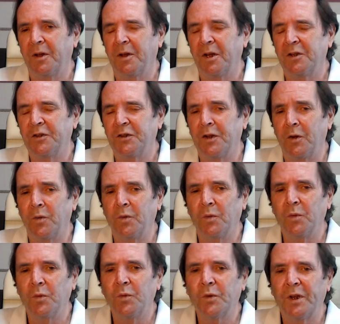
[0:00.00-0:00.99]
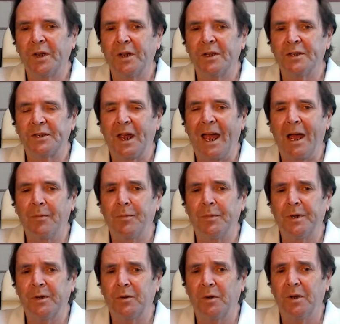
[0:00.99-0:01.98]
is now looking at
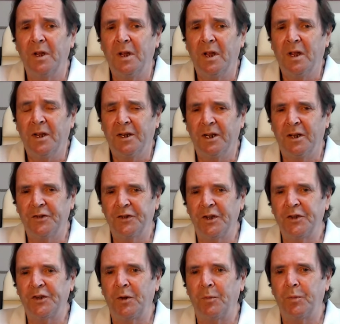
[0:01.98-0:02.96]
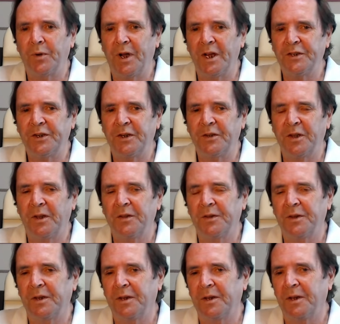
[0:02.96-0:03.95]
happening on. Now, it's unsurprising that
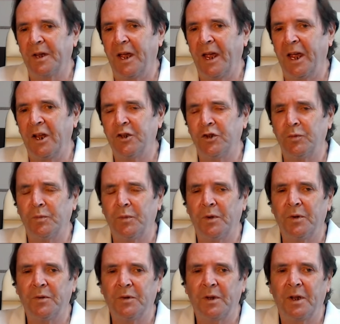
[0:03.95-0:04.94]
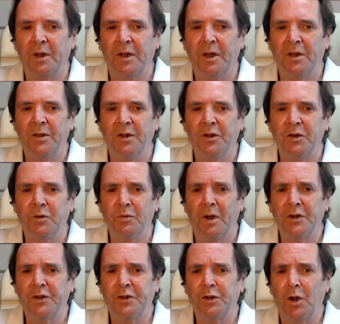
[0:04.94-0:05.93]
the hegemon in the
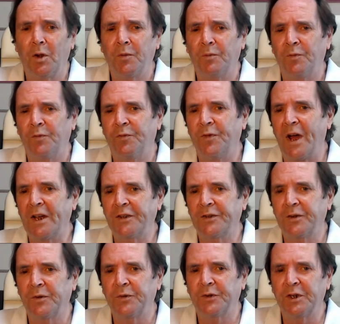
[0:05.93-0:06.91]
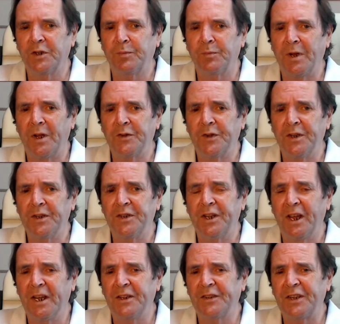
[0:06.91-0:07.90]
US and the vassals express
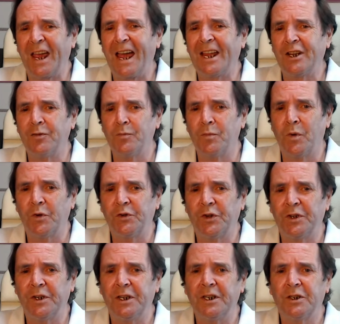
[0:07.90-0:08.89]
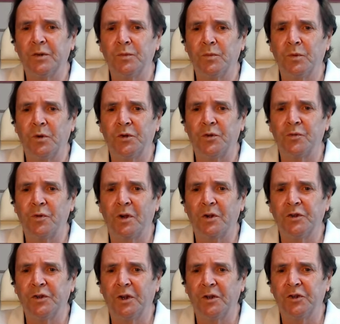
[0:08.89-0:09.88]
intense animosity towards
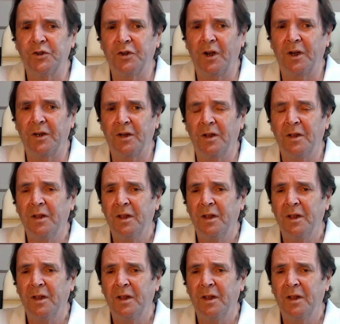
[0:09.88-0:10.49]
Russia, China,